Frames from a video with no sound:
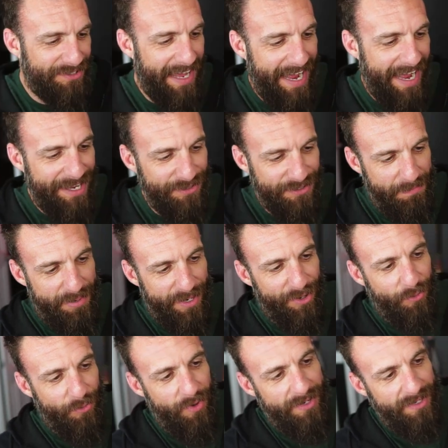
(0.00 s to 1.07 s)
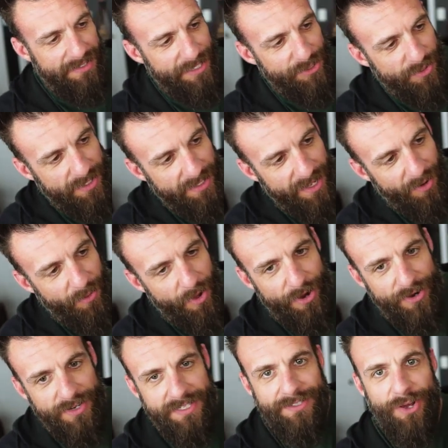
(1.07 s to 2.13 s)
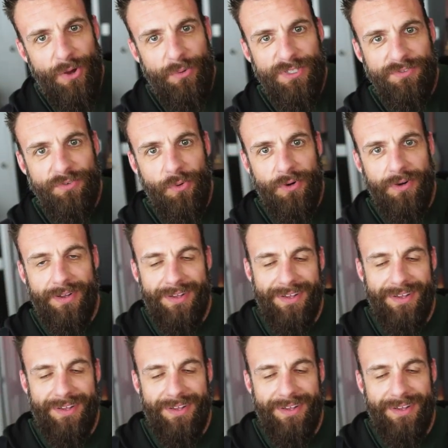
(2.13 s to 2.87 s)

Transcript: I use a bigger one because I drink a lot of water. It says always forward.